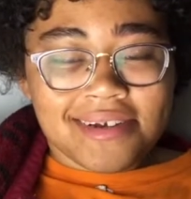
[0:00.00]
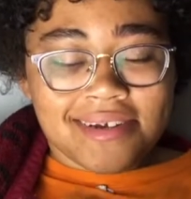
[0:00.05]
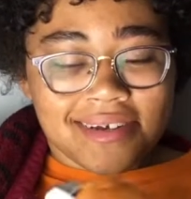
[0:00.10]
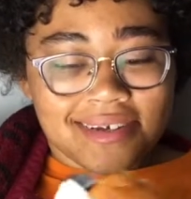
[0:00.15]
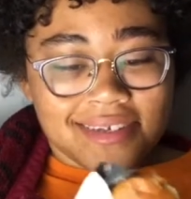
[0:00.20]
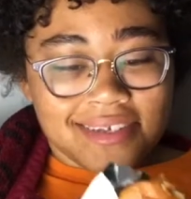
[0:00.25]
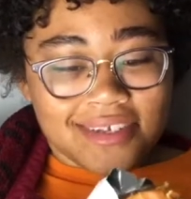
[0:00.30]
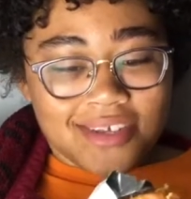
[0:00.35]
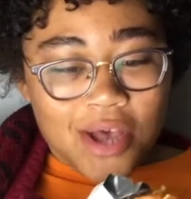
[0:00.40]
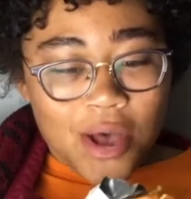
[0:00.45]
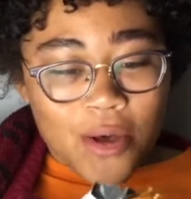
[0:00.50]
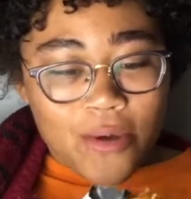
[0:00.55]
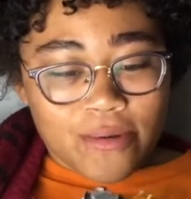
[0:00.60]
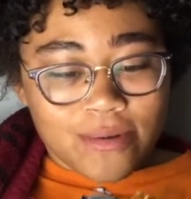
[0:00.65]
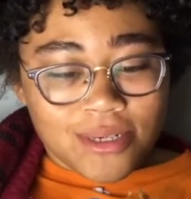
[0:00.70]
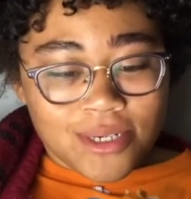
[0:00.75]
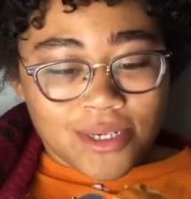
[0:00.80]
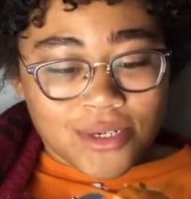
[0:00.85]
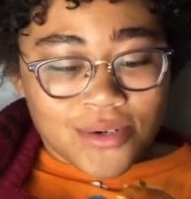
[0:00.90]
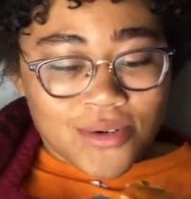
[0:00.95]
this.
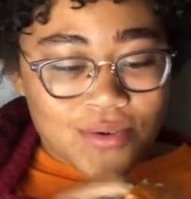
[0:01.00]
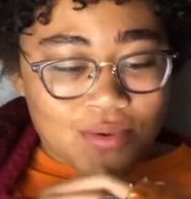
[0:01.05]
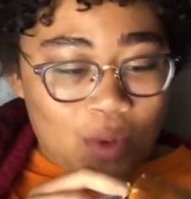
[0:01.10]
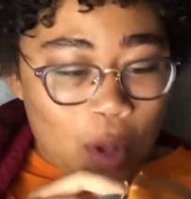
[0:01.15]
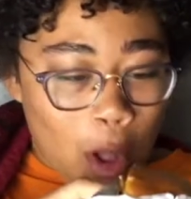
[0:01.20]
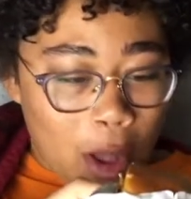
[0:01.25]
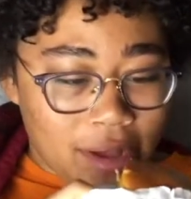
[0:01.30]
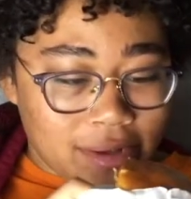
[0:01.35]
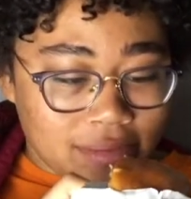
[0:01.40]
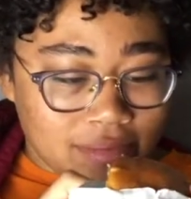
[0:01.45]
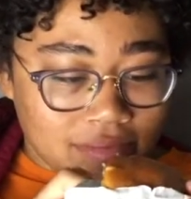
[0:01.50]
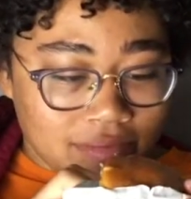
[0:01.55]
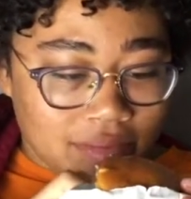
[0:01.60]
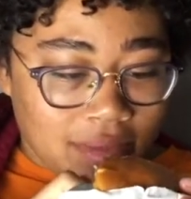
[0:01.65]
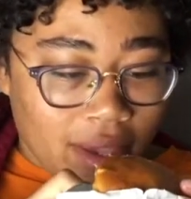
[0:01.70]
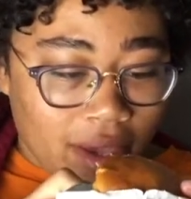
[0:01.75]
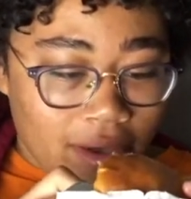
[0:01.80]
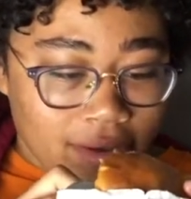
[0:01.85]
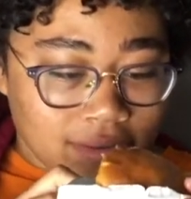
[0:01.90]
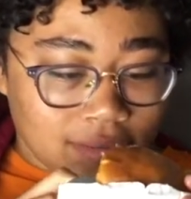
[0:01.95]
Oh, shoot.
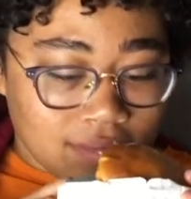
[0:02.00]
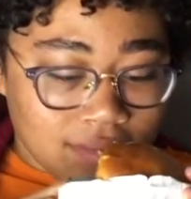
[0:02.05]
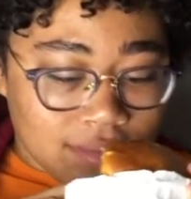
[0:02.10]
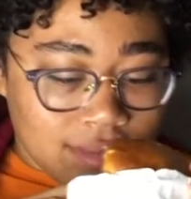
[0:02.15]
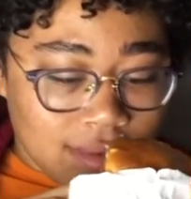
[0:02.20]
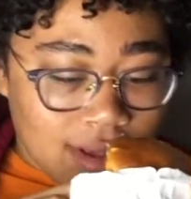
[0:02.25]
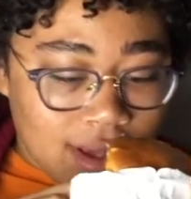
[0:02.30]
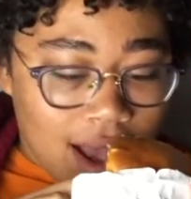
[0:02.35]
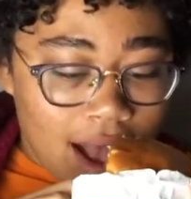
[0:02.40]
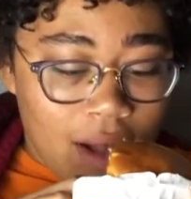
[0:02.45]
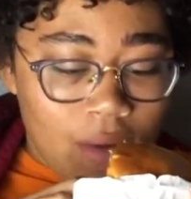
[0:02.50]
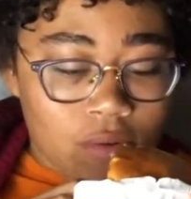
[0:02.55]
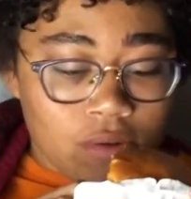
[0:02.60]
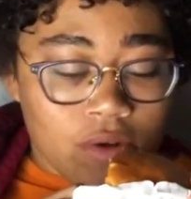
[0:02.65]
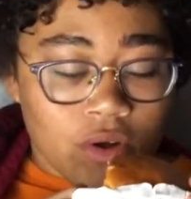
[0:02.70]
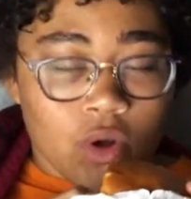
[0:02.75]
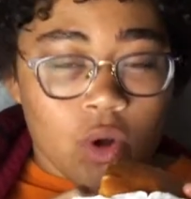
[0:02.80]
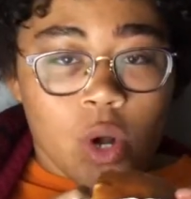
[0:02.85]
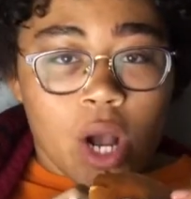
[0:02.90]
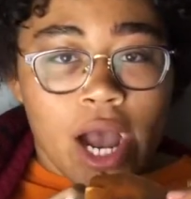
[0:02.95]
I
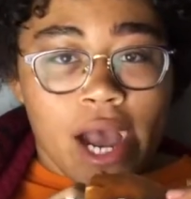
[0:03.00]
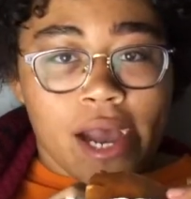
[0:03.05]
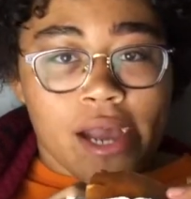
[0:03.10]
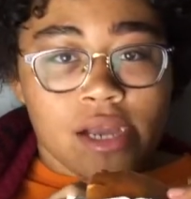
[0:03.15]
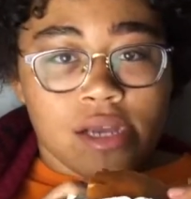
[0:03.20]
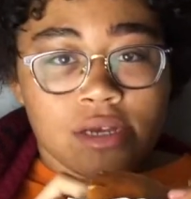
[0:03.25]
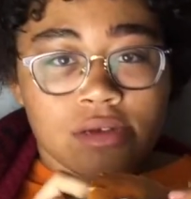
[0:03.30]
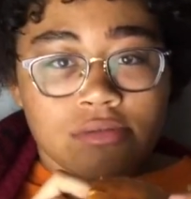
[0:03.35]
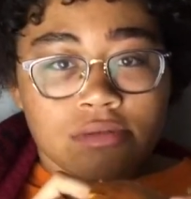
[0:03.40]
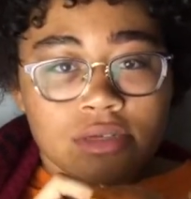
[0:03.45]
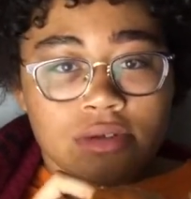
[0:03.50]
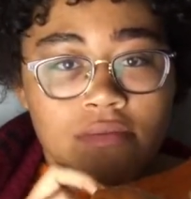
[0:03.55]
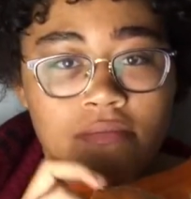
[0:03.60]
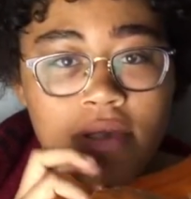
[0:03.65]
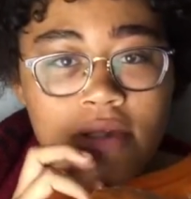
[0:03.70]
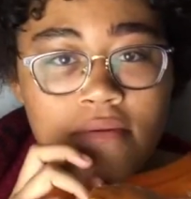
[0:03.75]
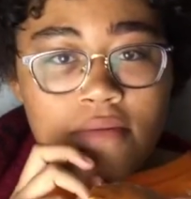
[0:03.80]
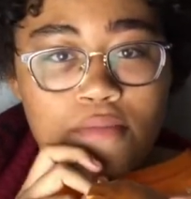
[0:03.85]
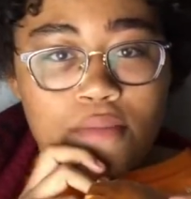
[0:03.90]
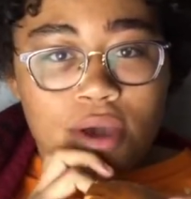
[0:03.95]
will cry if
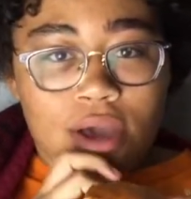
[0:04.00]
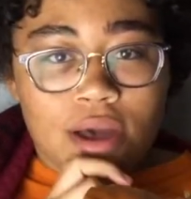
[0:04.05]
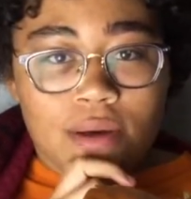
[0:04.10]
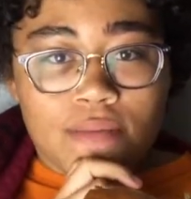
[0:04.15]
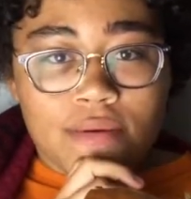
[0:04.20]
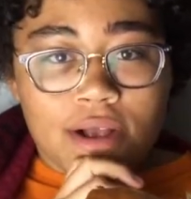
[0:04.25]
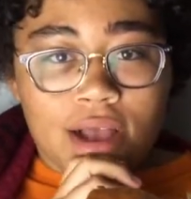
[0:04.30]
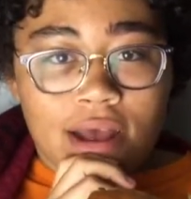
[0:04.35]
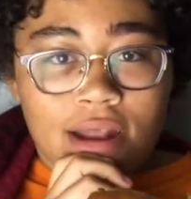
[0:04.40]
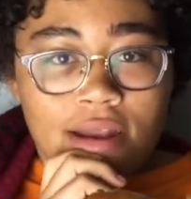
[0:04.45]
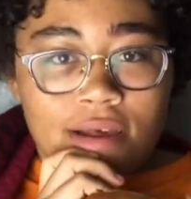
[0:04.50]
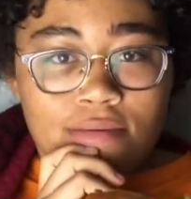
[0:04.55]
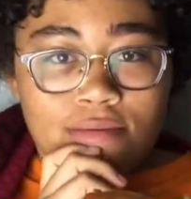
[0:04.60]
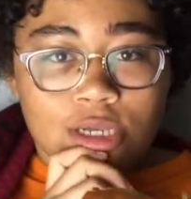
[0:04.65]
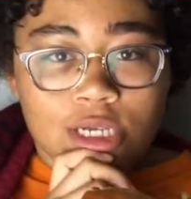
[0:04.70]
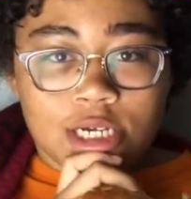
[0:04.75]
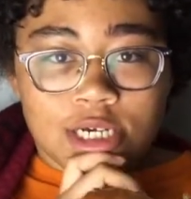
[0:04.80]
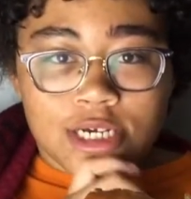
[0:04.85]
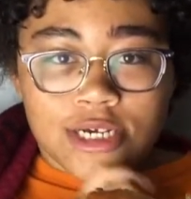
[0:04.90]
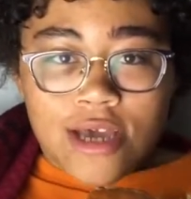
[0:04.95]
somebody...
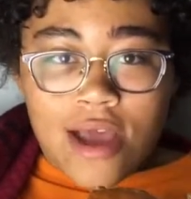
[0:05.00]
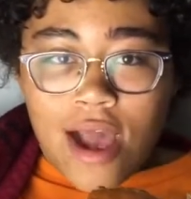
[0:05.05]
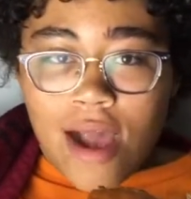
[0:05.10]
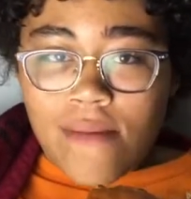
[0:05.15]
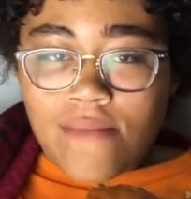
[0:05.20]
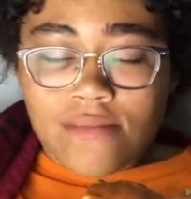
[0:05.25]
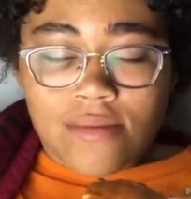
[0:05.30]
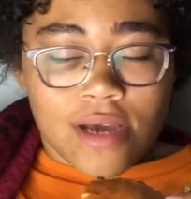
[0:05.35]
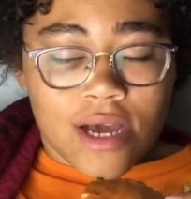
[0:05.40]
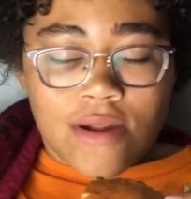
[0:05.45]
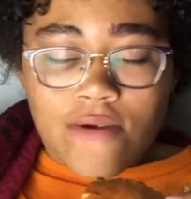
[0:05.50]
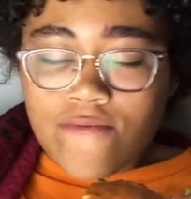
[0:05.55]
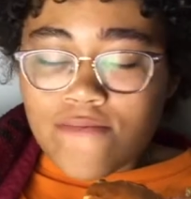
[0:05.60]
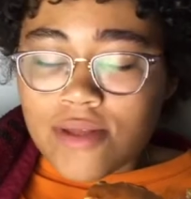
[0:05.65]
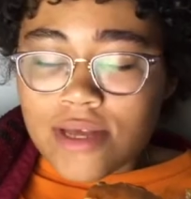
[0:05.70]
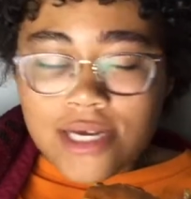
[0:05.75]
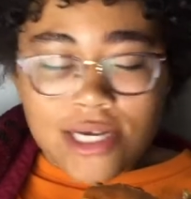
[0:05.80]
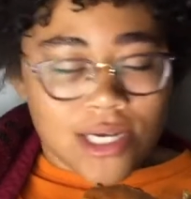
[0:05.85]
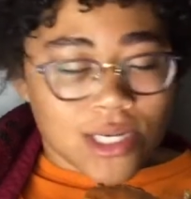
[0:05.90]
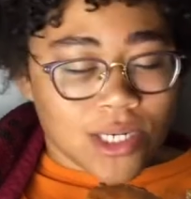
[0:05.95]
I'm, I don't care